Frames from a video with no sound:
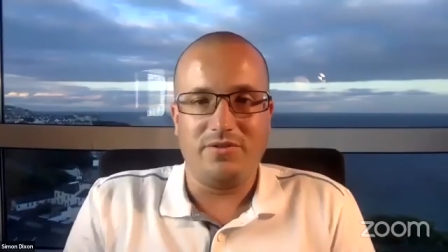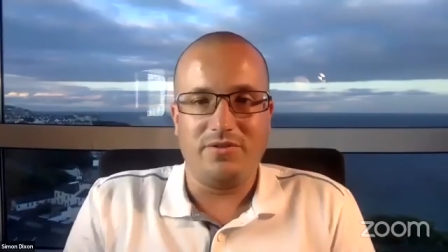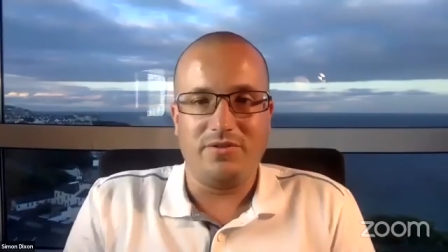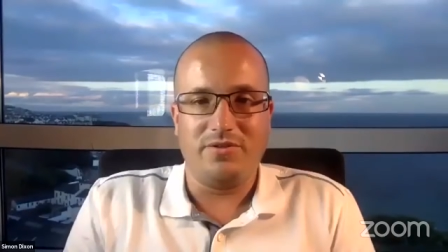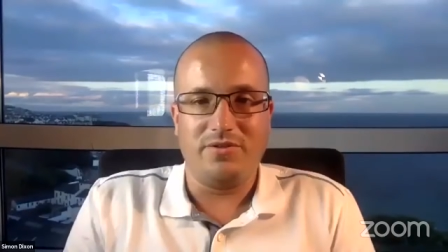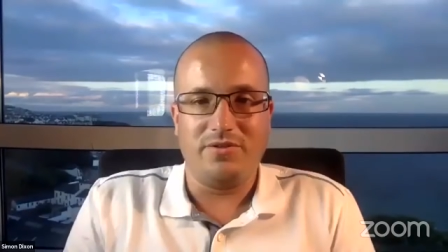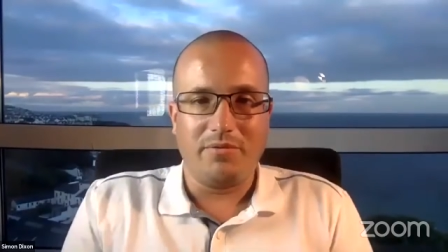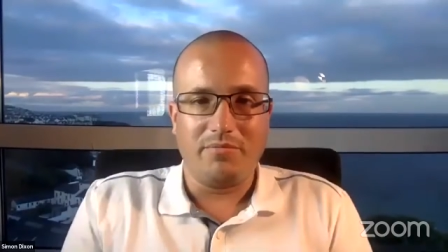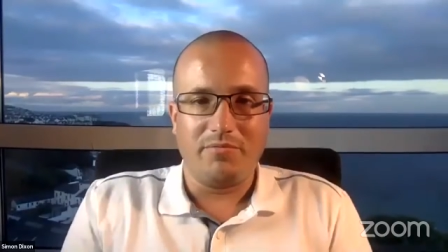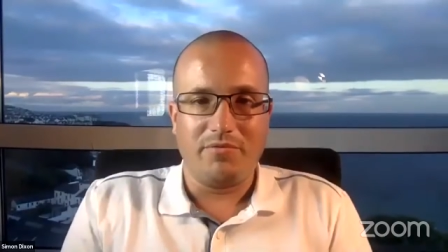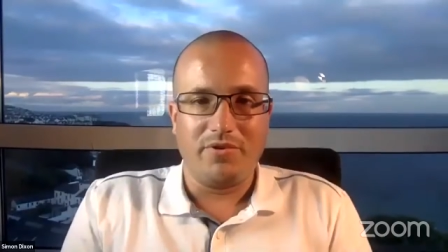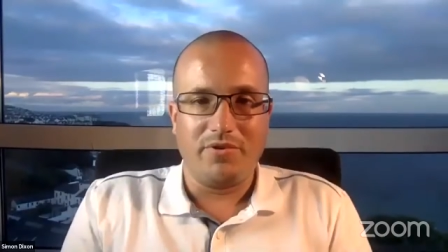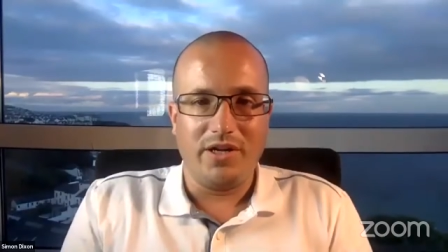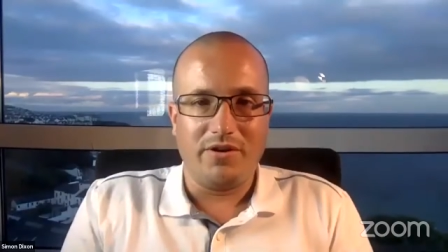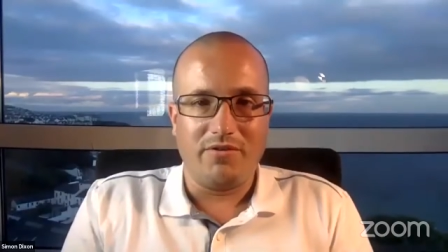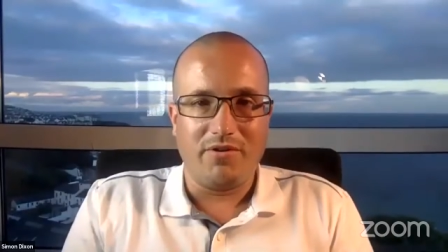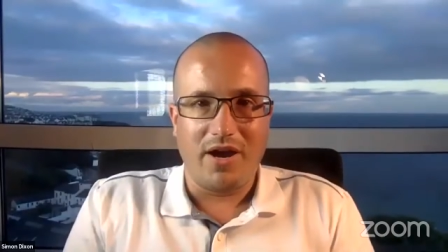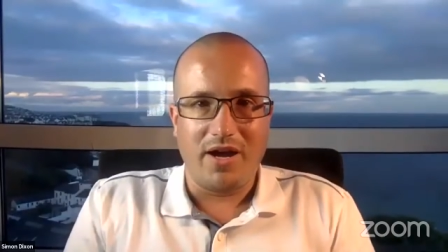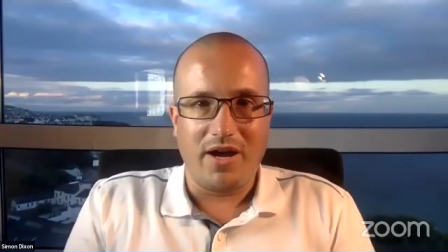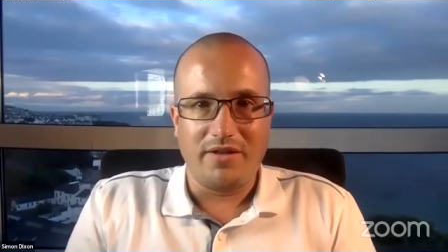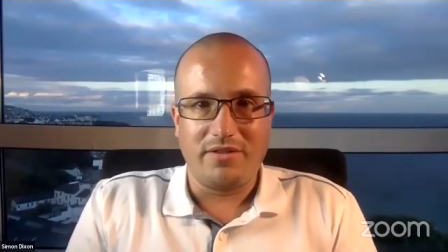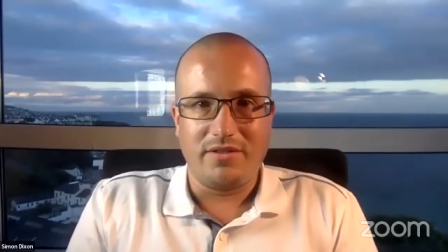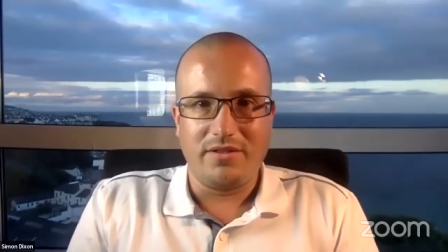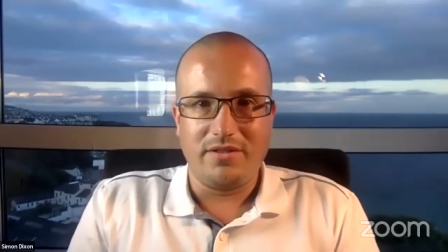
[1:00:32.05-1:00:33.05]
And I'm really
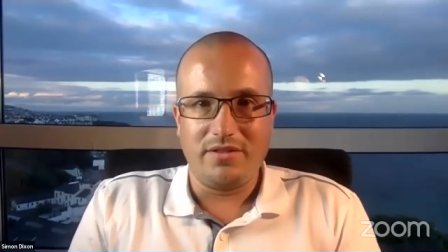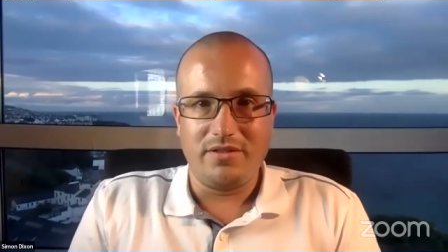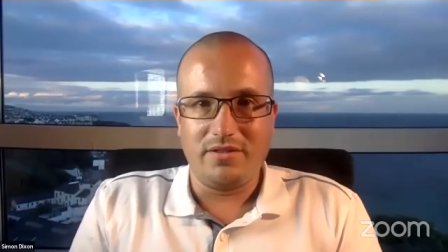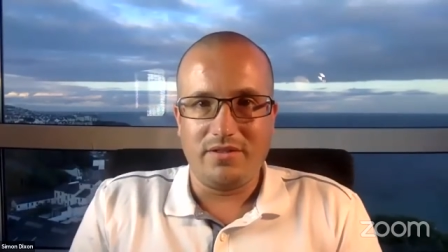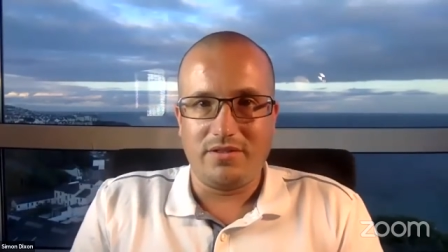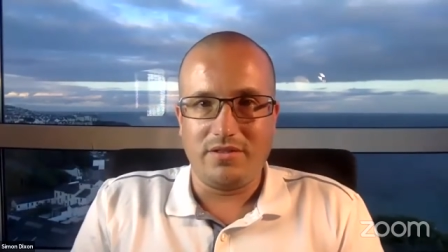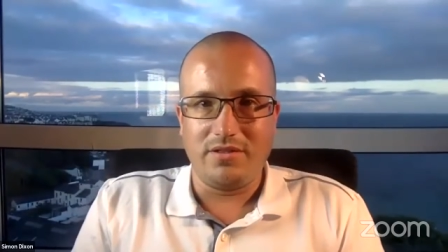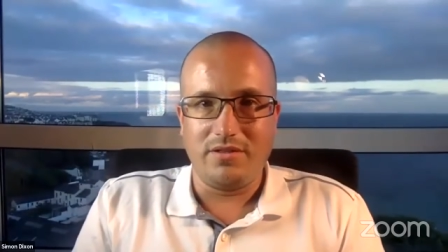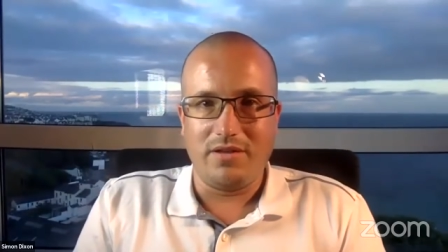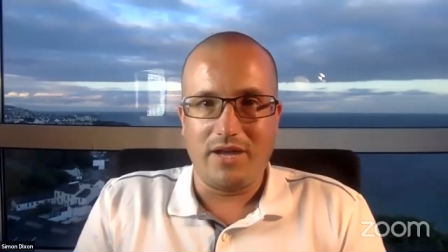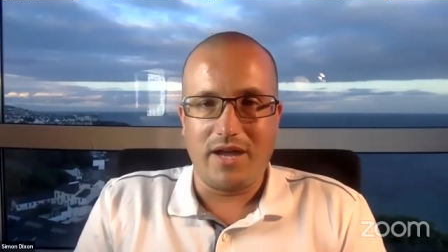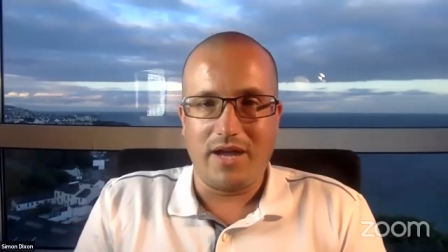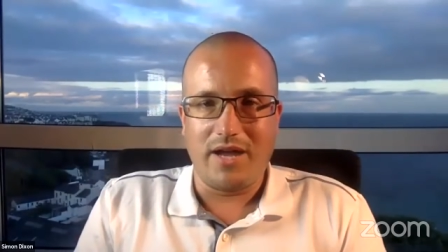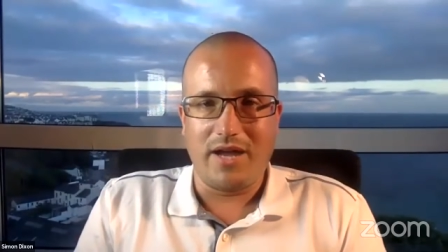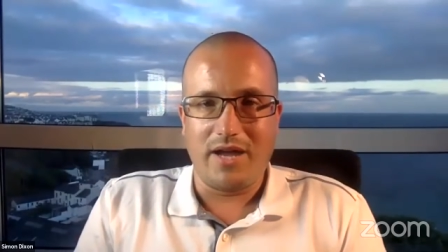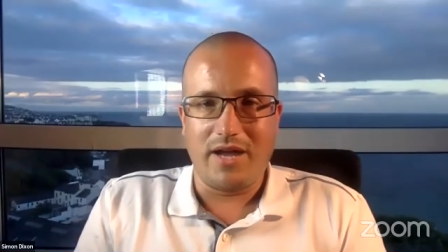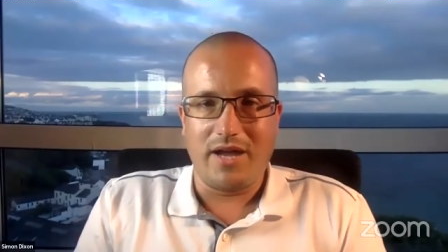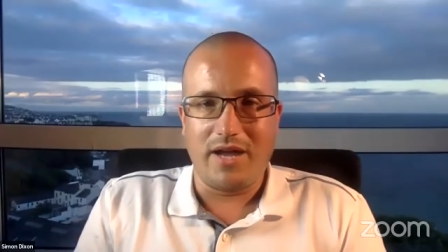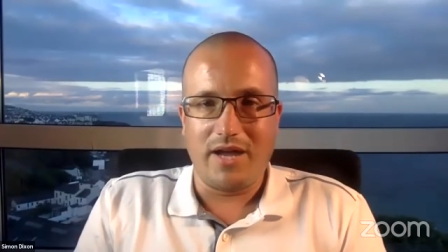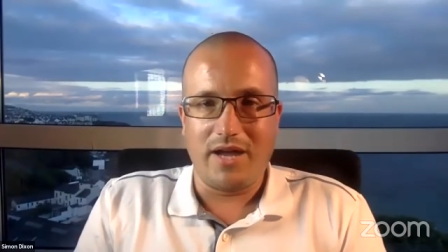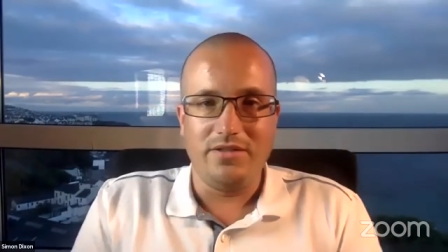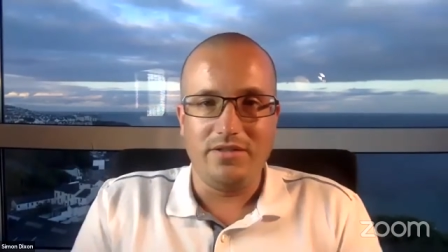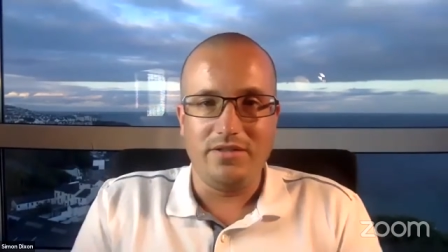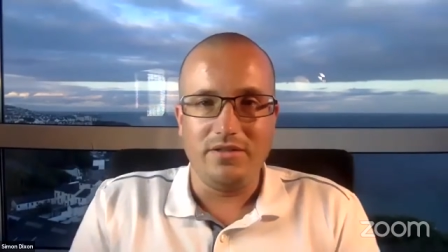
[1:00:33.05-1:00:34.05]
glad to
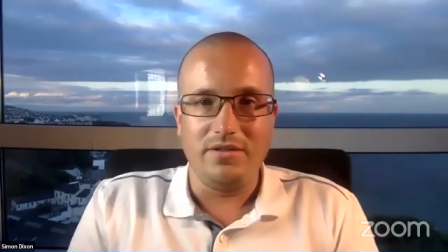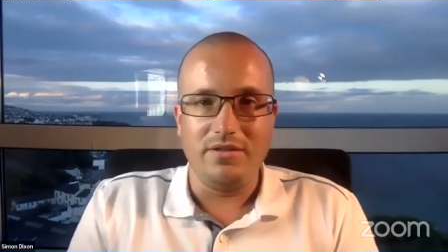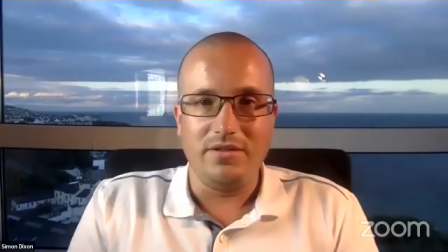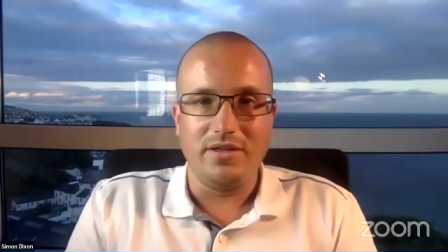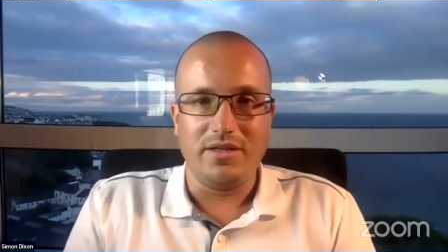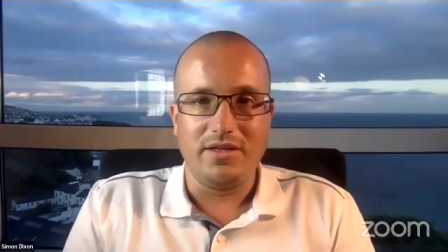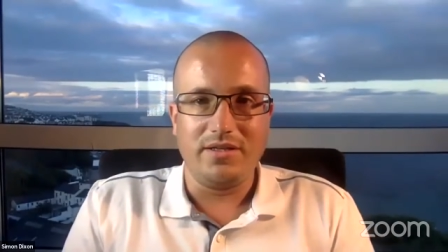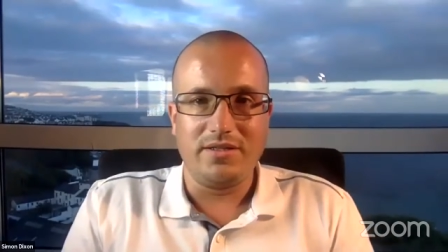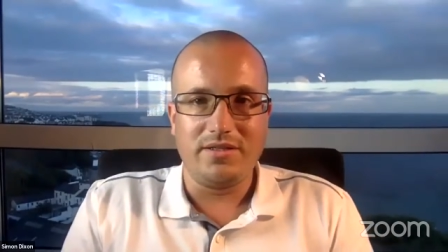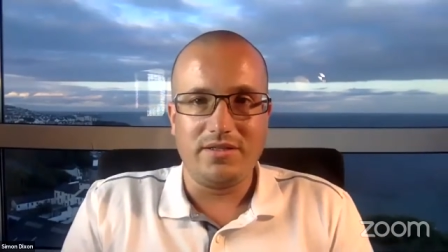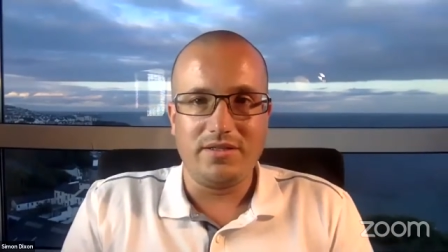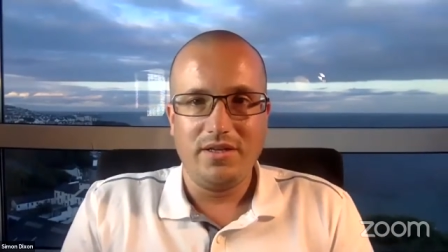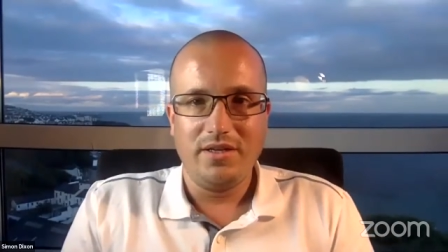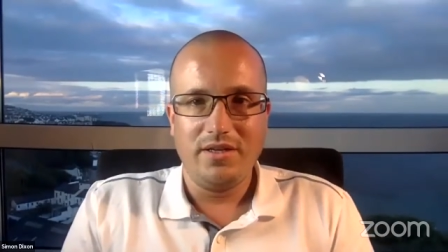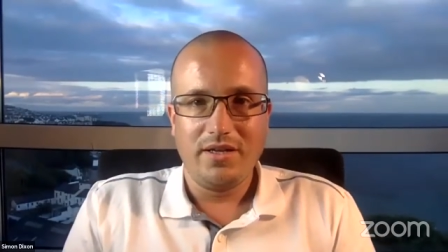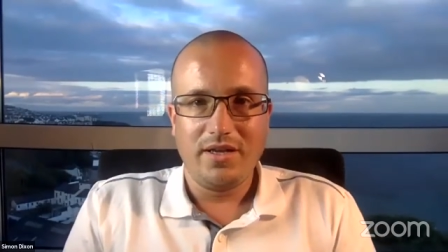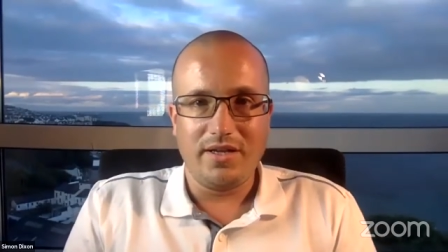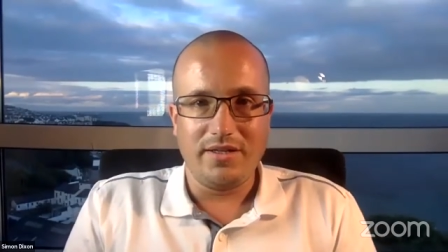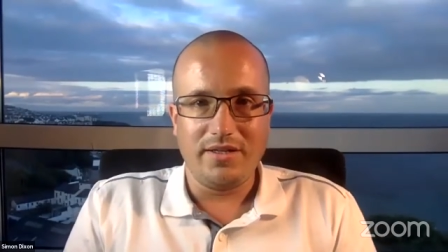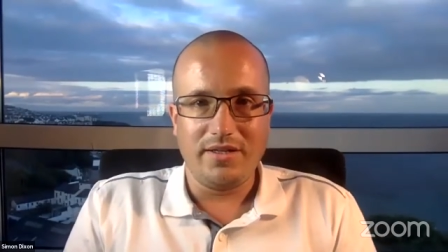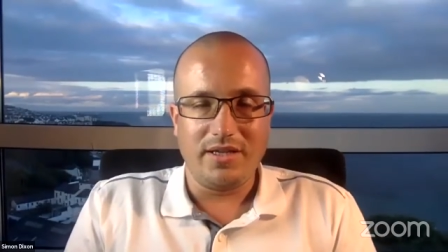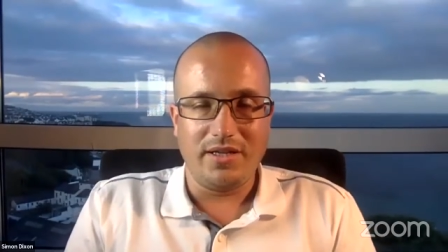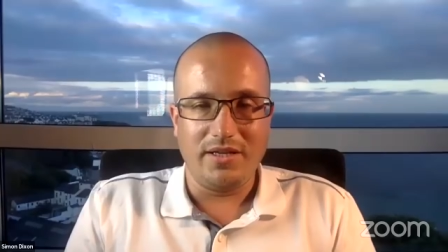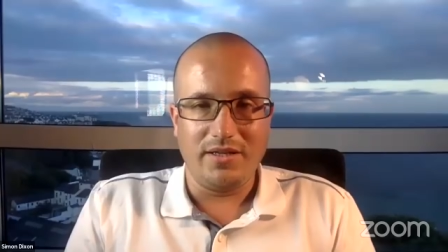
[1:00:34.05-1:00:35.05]
actually do this
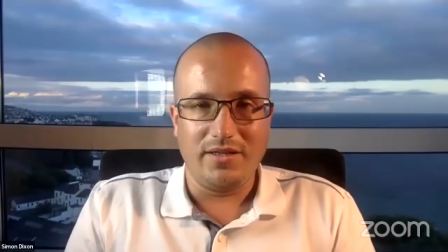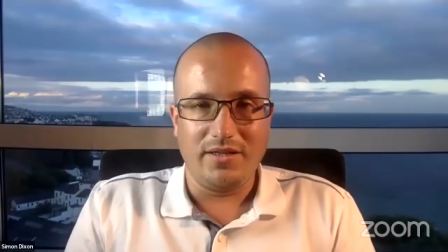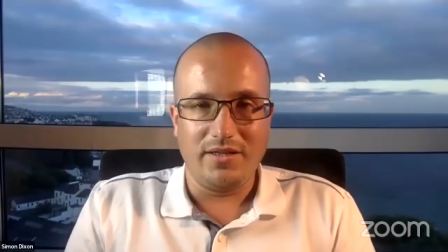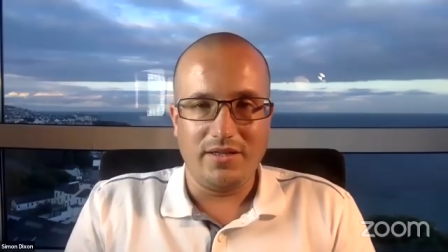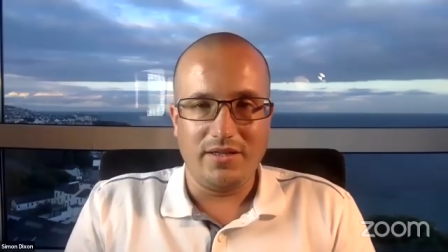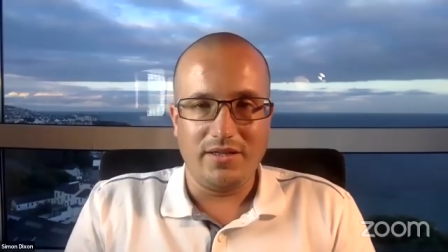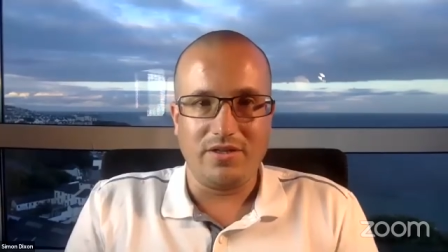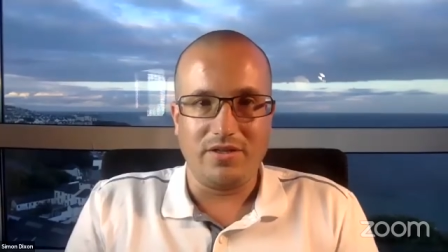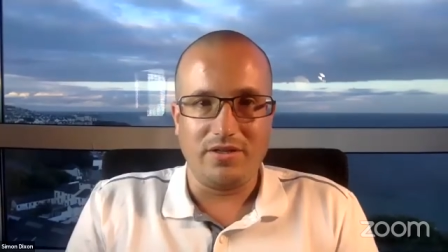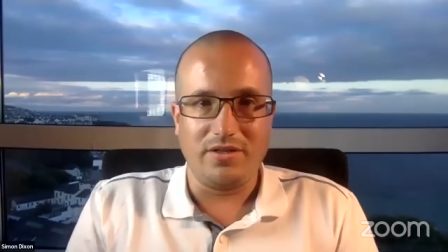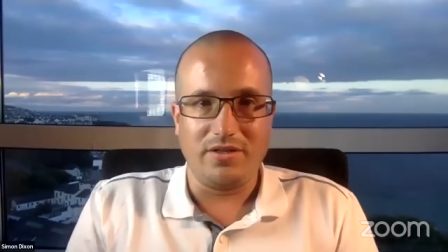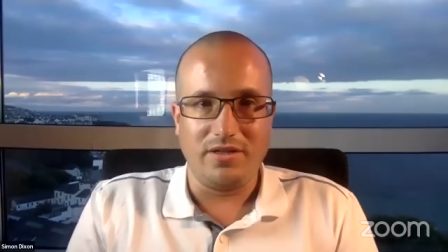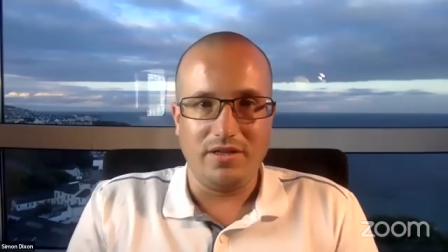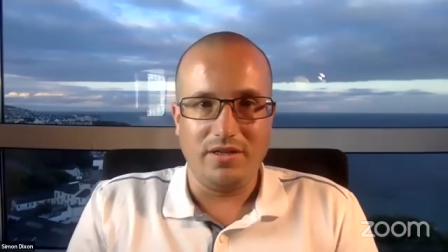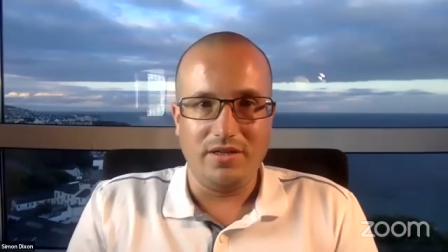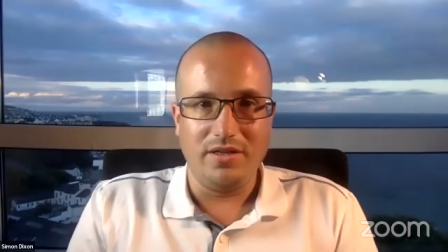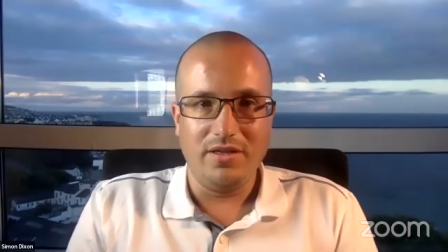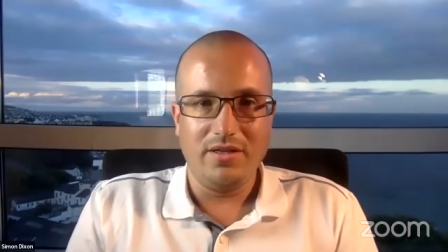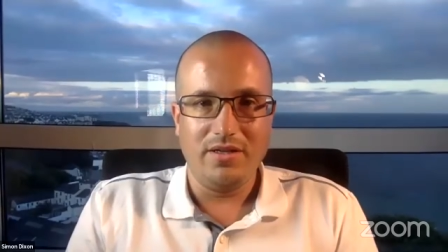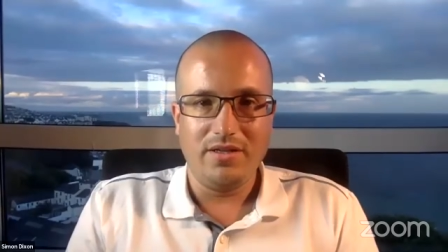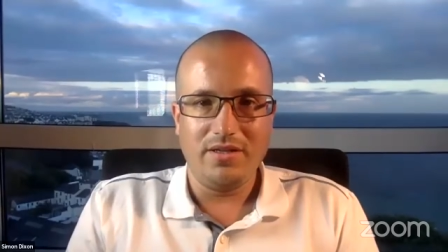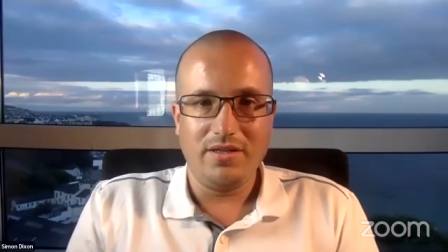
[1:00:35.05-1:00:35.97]
and take this journey